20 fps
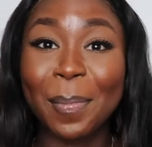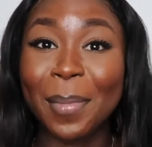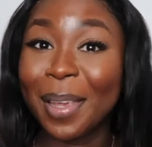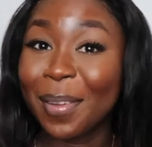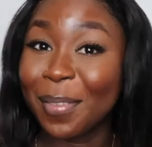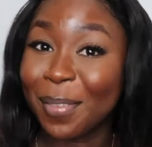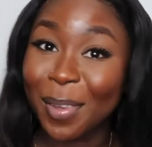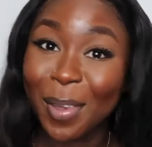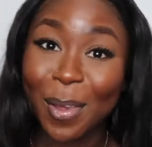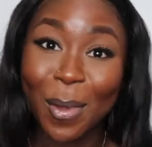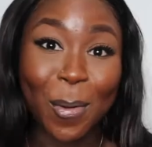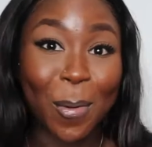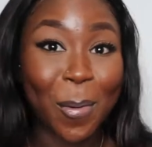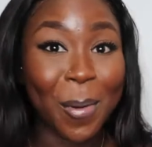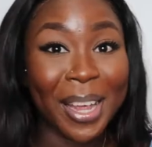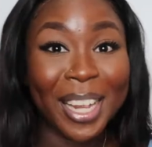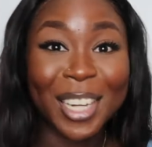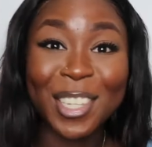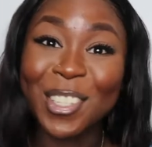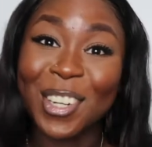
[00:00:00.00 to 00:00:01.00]
If
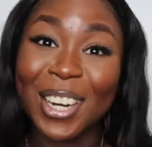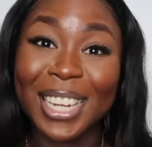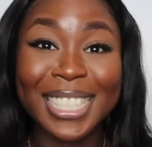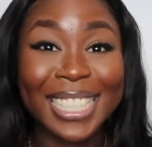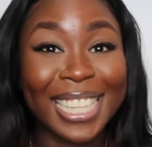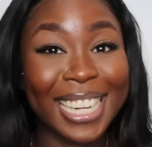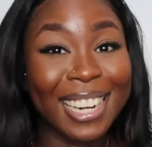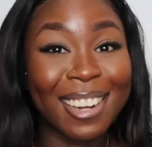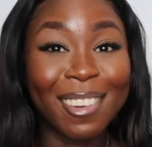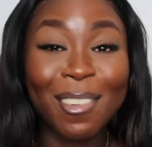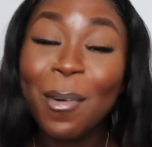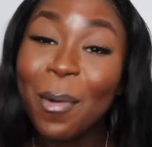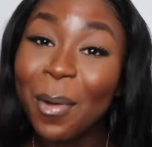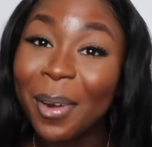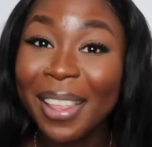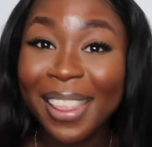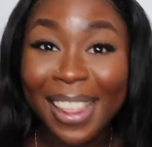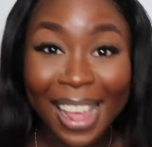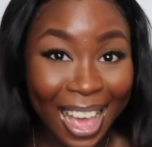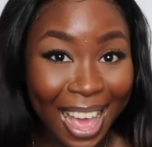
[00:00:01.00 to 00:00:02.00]
you're interested in
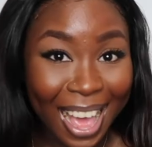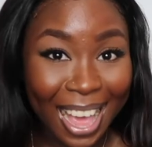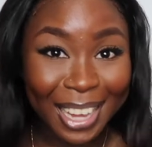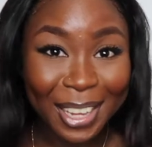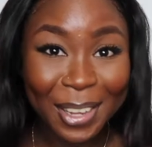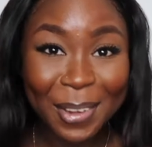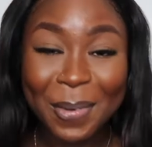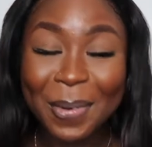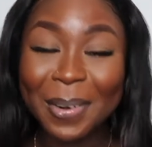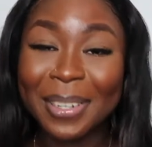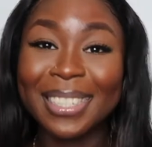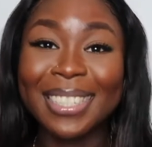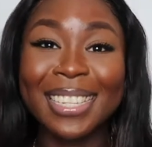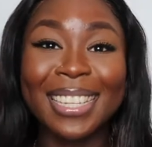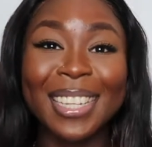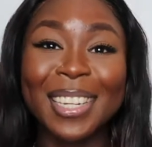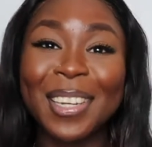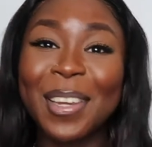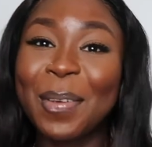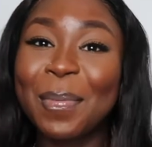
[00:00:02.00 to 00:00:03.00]
all of that, you want to
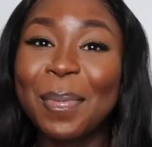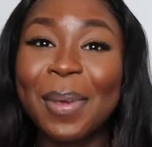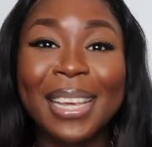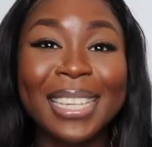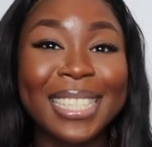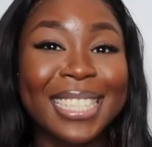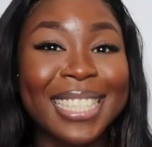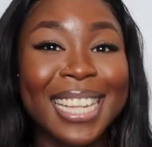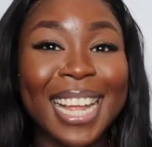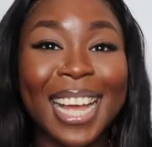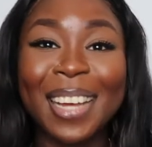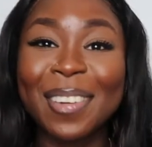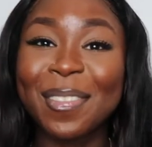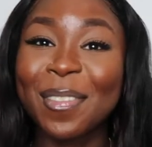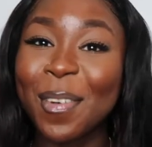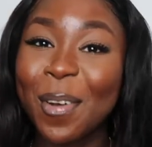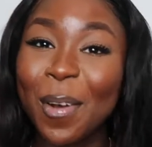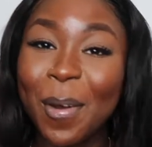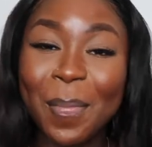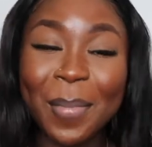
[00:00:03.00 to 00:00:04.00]
see the new pieces that
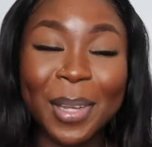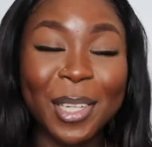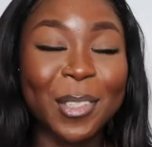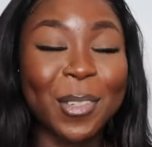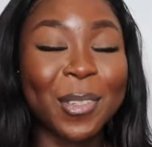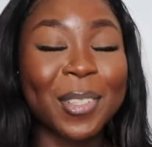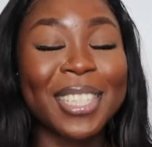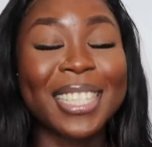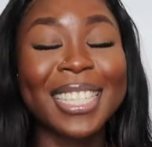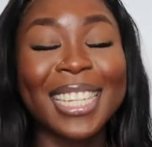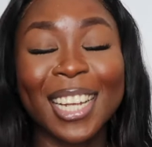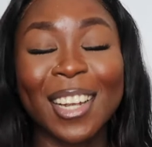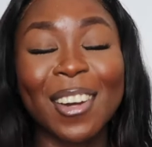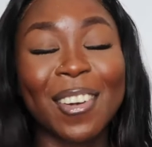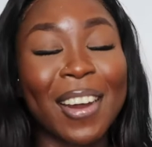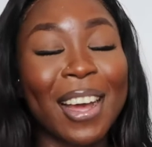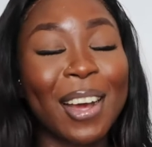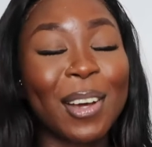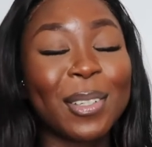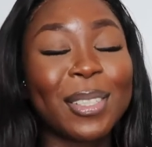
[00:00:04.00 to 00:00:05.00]
I've got, make sure to stick
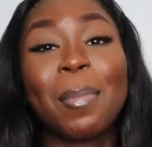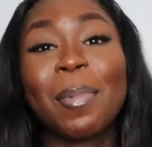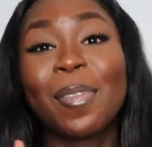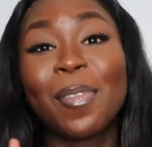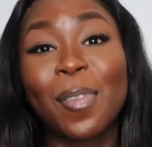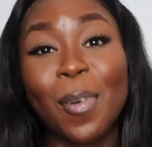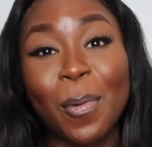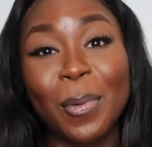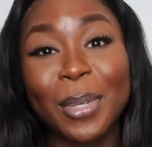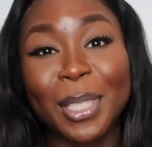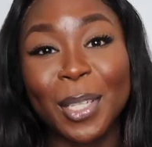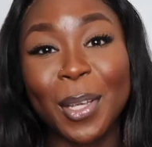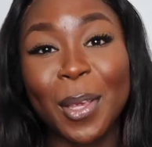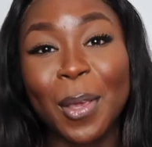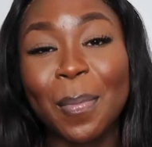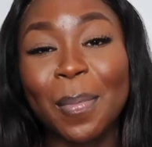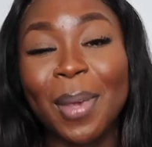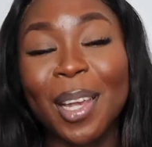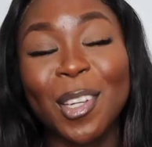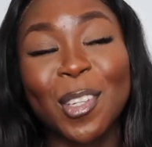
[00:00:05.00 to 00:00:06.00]
around. But before we
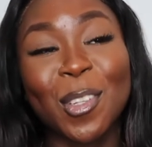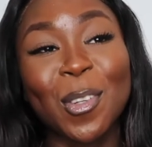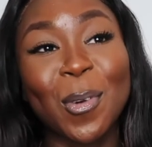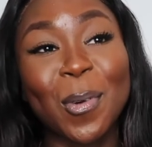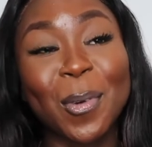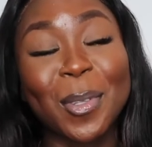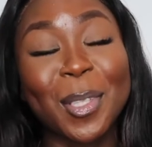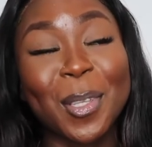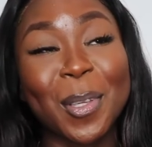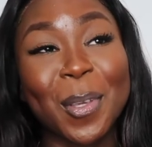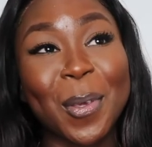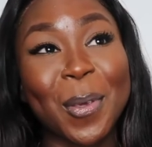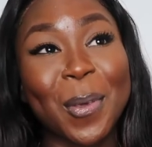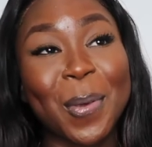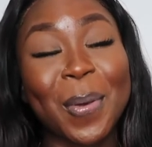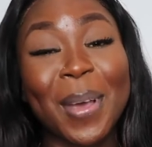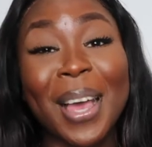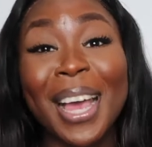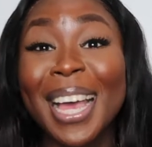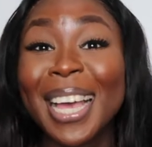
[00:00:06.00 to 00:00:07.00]
do, make sure
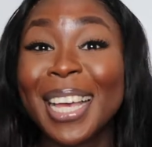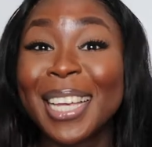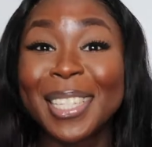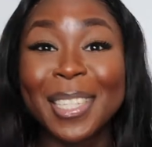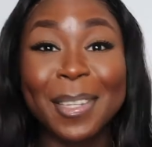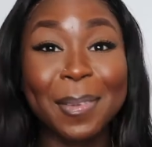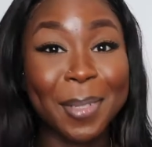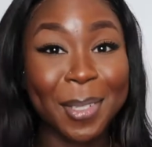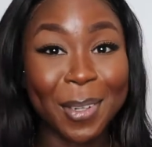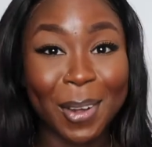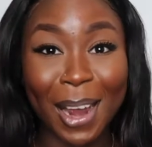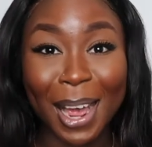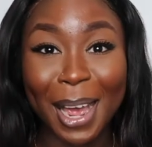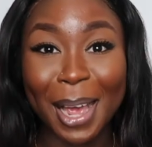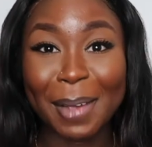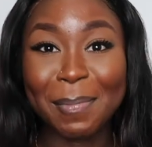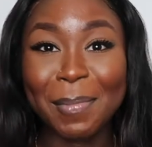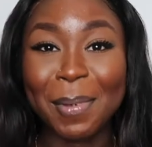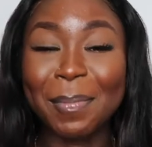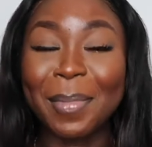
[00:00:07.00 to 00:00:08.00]
to
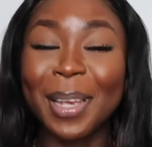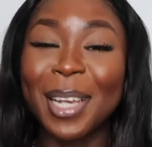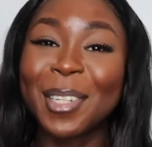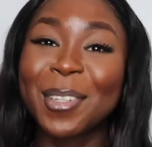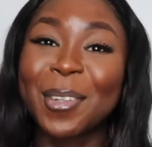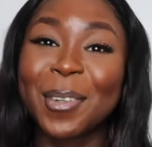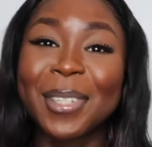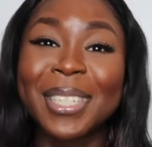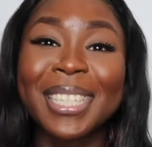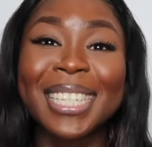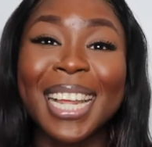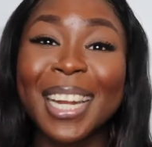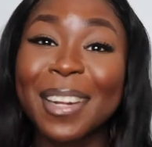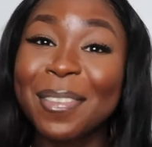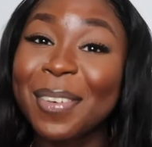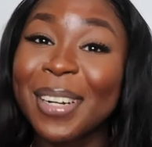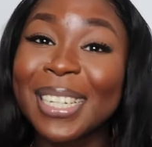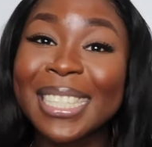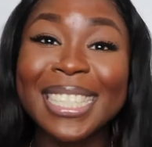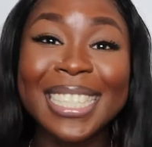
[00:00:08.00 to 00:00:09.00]
subscribe, make sure to tell
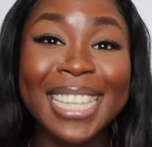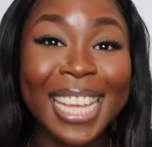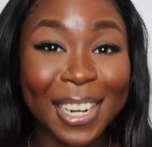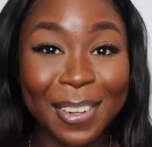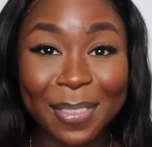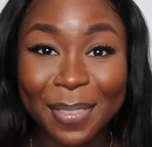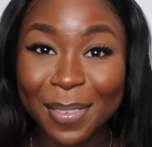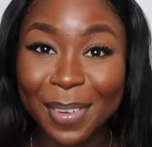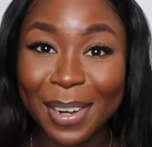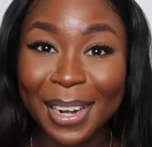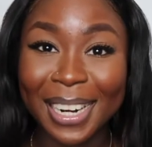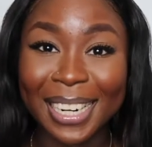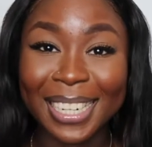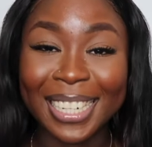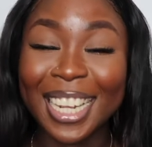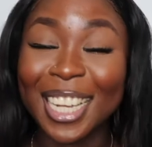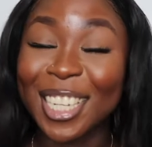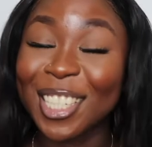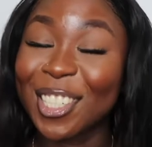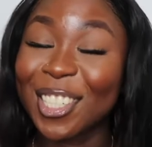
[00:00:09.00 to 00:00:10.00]
a friend to tell a
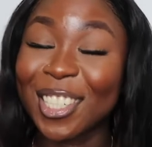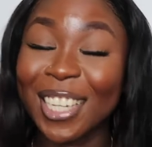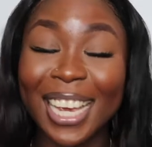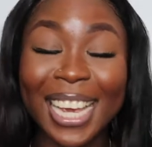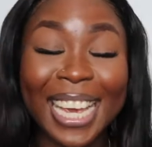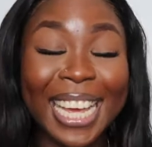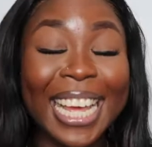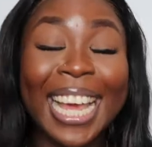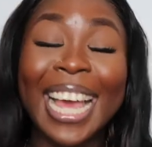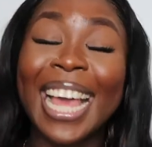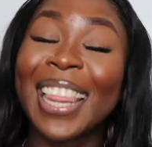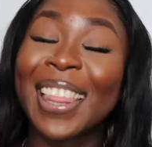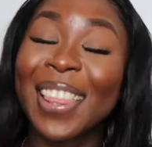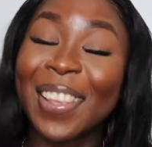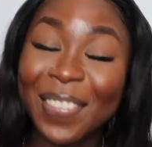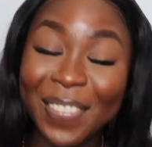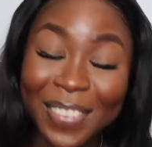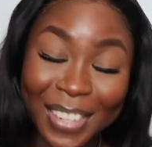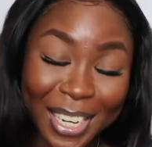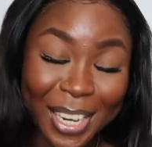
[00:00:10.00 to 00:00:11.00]
friend, share
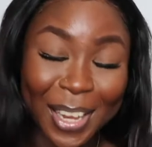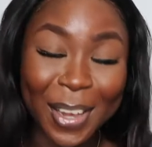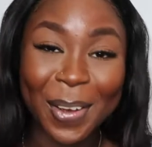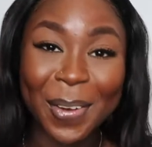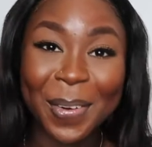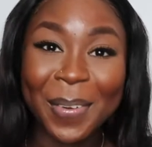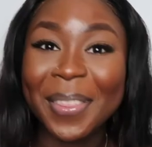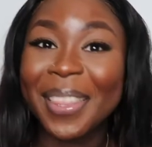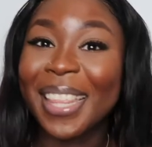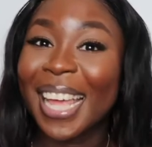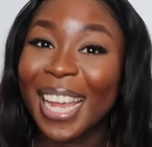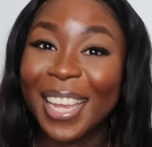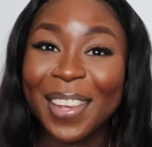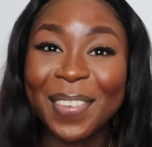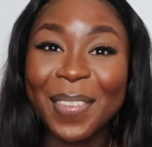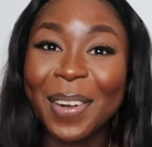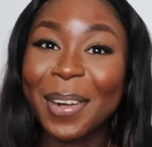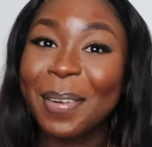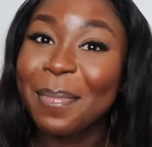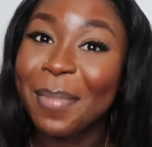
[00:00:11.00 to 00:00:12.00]
the video, thank
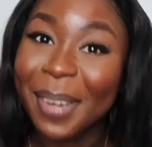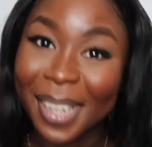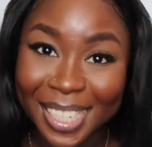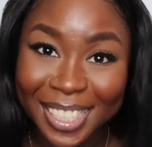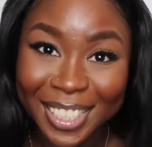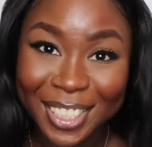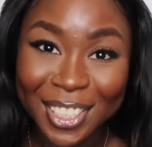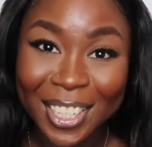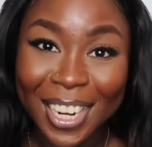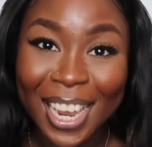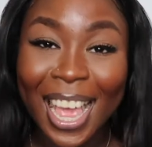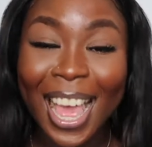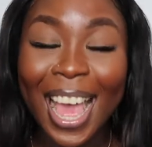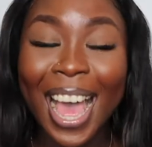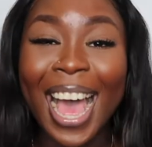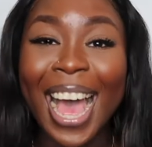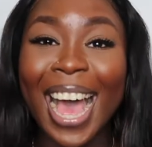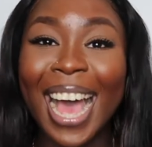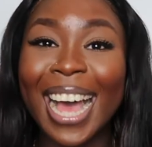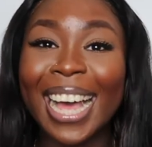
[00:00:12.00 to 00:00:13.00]
you very much,
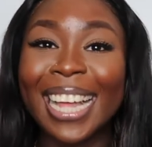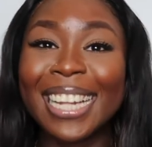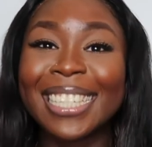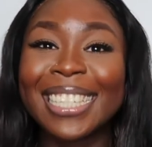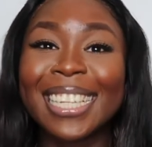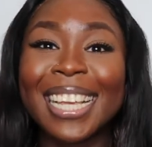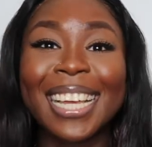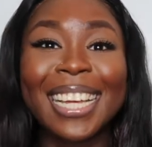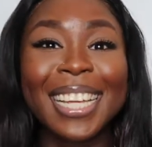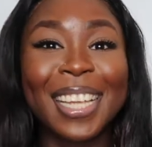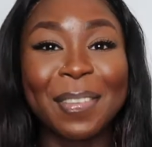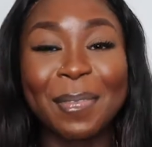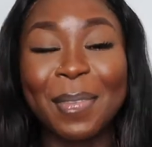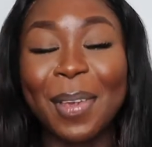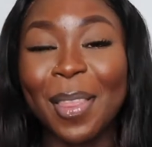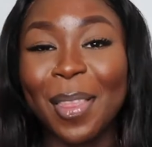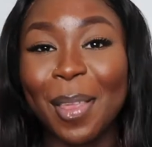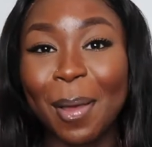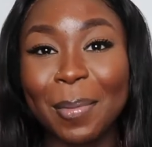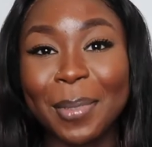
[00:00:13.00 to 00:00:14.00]
and give
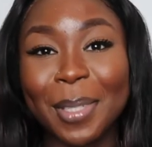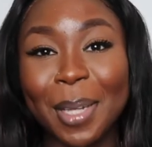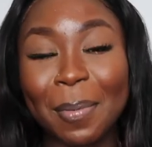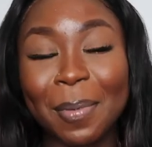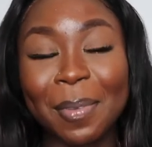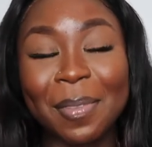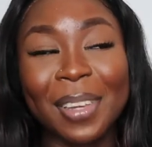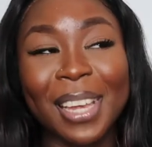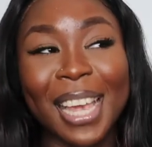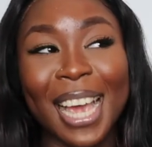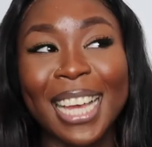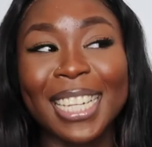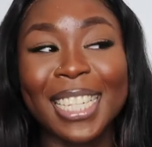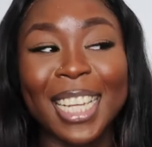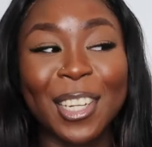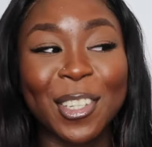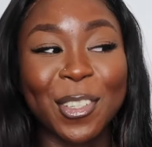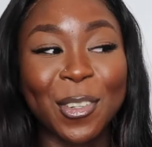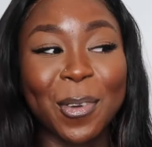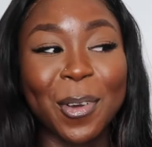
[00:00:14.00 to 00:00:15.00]
me a thumbs up if you guys
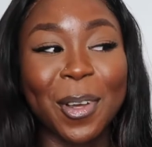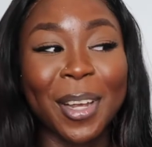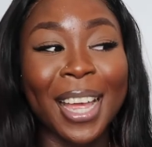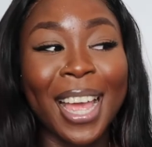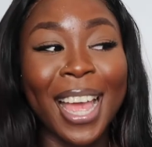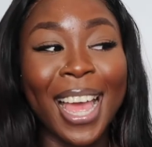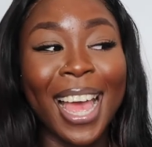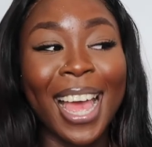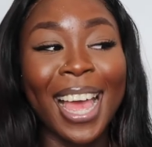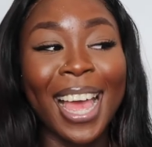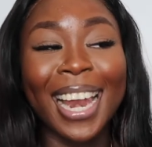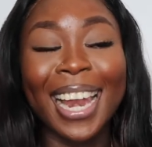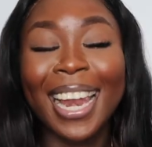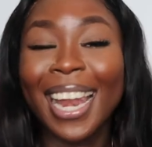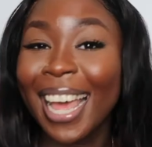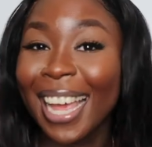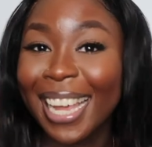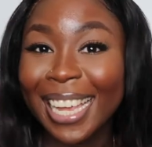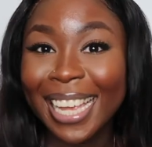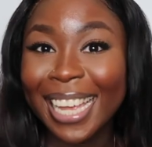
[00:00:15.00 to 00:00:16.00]
enjoy
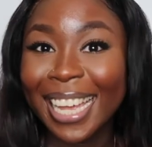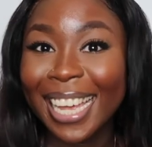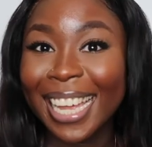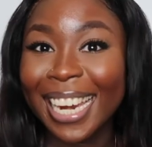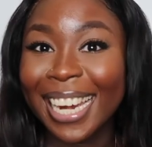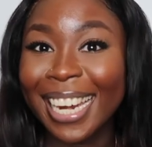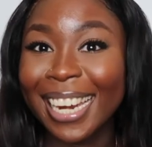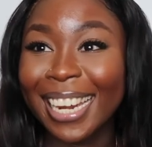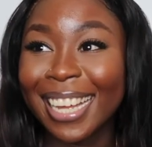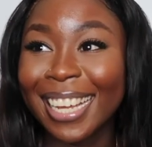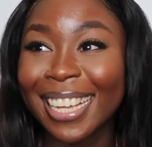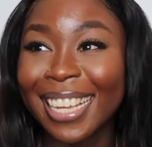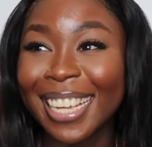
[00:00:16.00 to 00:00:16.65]
liking.